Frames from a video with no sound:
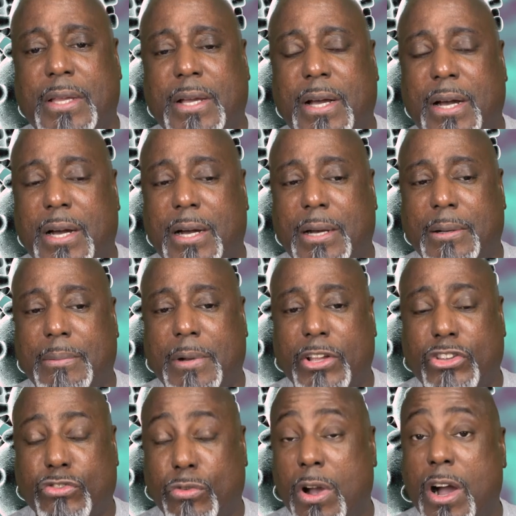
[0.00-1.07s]
uh, a
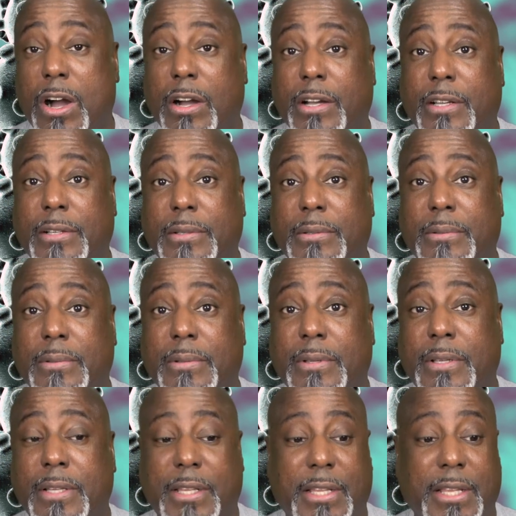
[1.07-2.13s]
drug
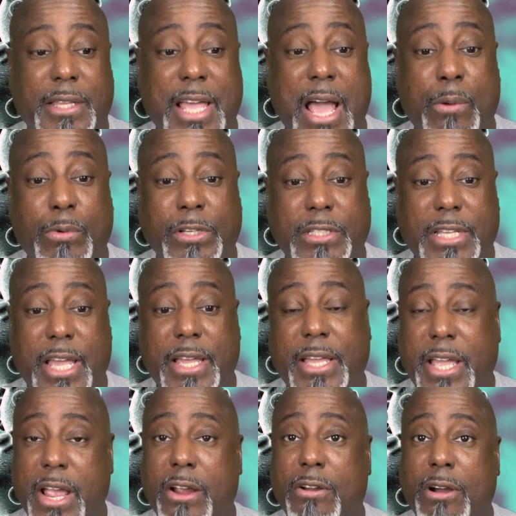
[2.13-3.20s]
that would take
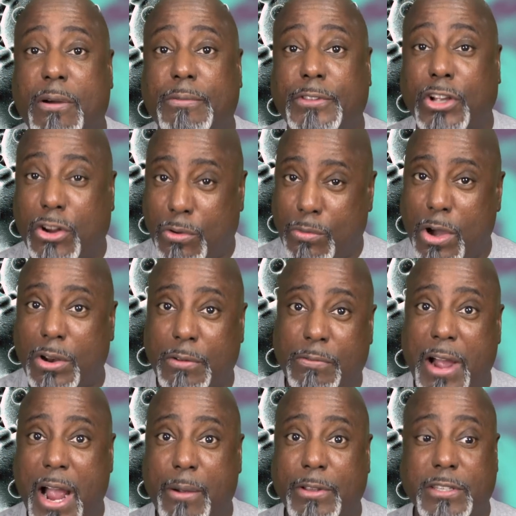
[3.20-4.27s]
care of the
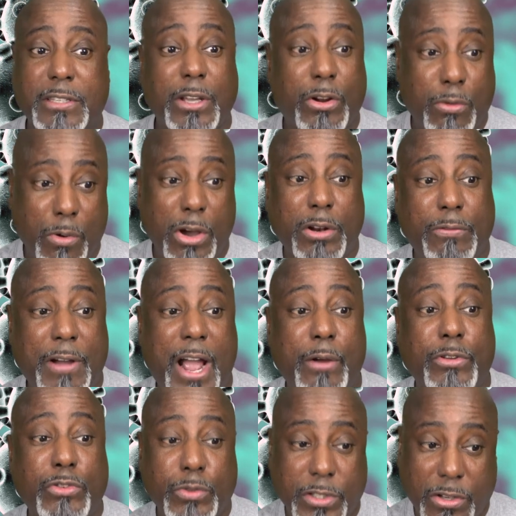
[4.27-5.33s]
coronavirus. The
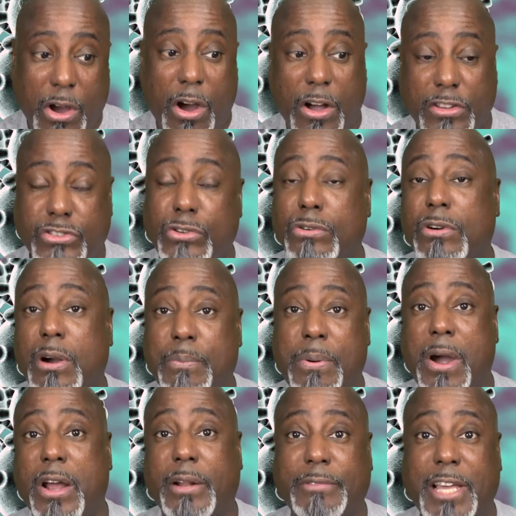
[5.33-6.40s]
coronavirus was also a
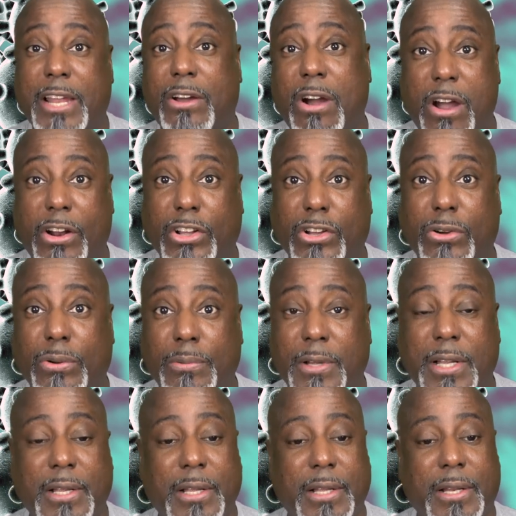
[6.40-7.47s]
part of that article.
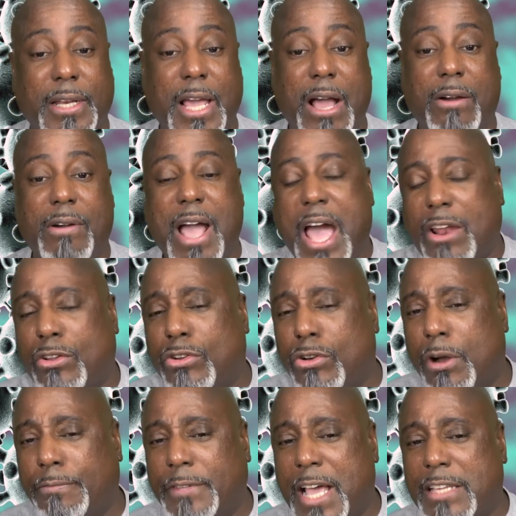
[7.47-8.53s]
Now, I don't
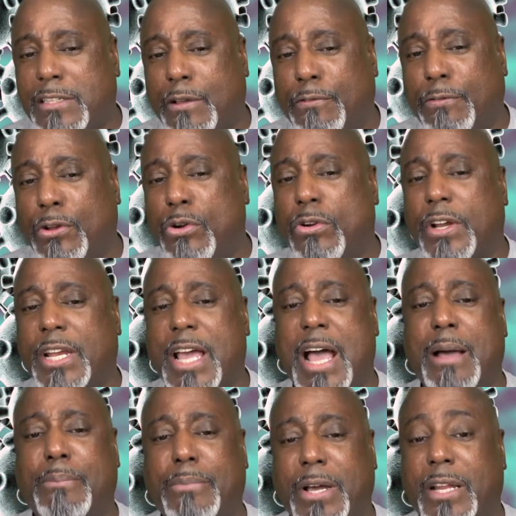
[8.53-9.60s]
know if that's a fluke or
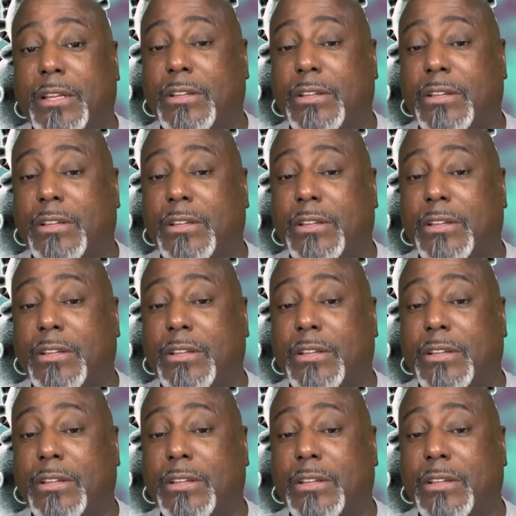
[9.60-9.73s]
not, but it